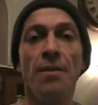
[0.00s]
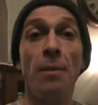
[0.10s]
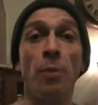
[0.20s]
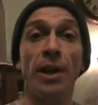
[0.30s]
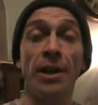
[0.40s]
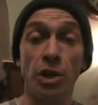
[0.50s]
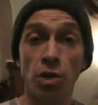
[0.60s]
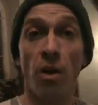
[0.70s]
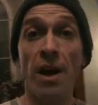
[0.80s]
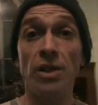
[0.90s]
then what I'm going to
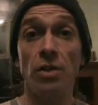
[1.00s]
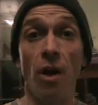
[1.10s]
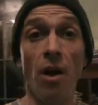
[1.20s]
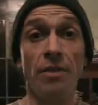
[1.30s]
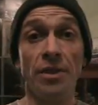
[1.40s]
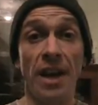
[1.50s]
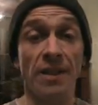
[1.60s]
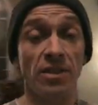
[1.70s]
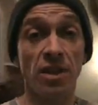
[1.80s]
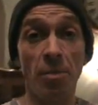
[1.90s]
try and do over the
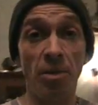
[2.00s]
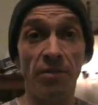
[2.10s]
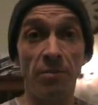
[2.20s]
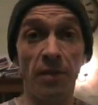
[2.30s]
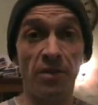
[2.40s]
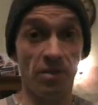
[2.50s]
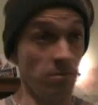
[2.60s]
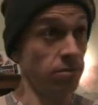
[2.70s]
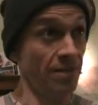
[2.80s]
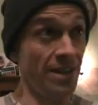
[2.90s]
next couple of months
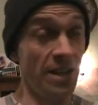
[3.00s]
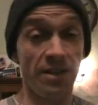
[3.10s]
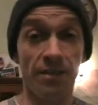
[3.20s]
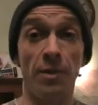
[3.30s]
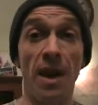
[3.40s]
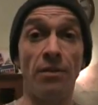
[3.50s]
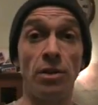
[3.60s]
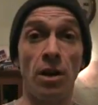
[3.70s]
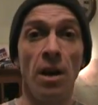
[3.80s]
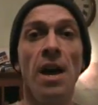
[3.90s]
and years, if we have a
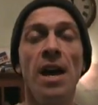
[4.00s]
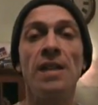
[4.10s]
lot,